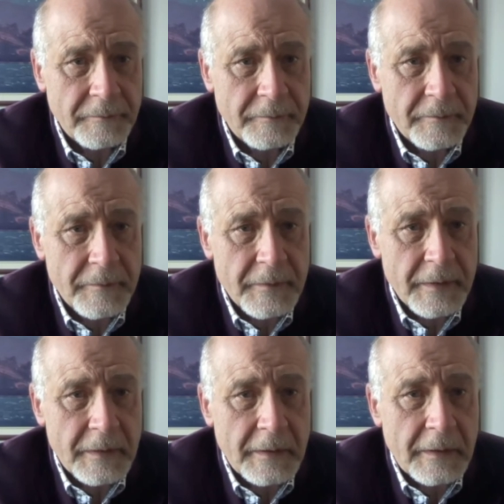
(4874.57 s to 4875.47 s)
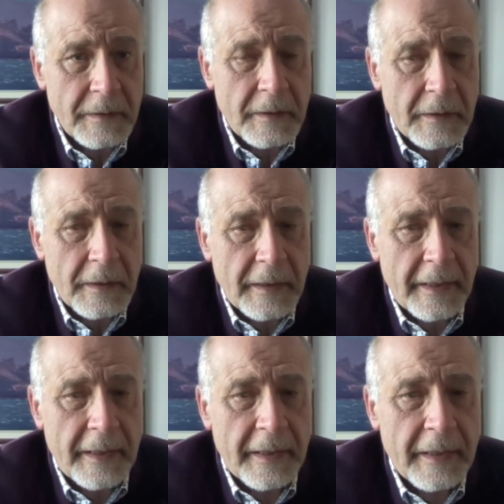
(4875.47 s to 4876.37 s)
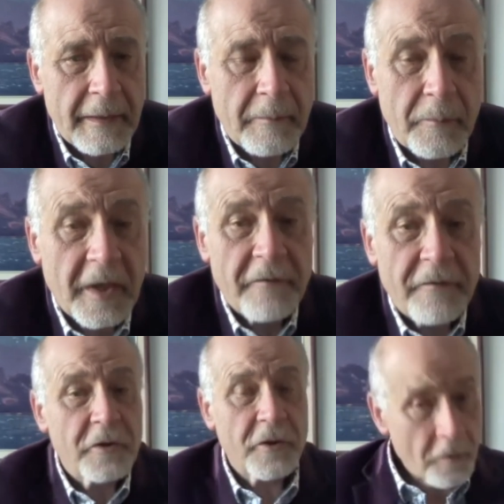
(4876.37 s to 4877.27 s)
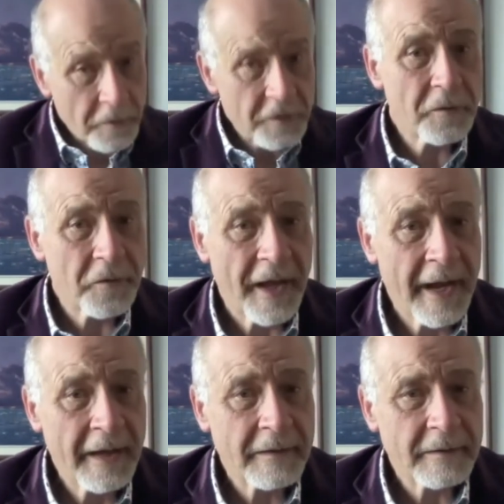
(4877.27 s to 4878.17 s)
But if you don't do that,